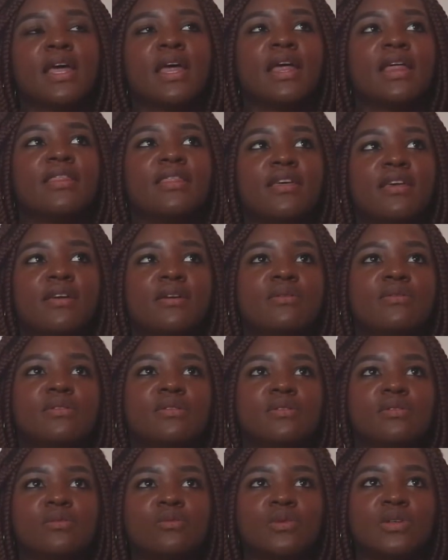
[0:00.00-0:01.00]
And
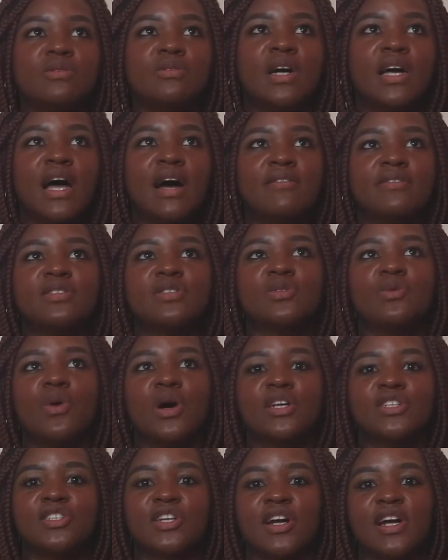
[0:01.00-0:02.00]
then we would have to
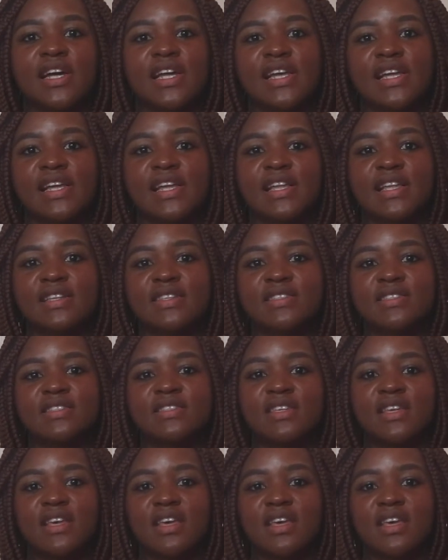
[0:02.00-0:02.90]
wash our hands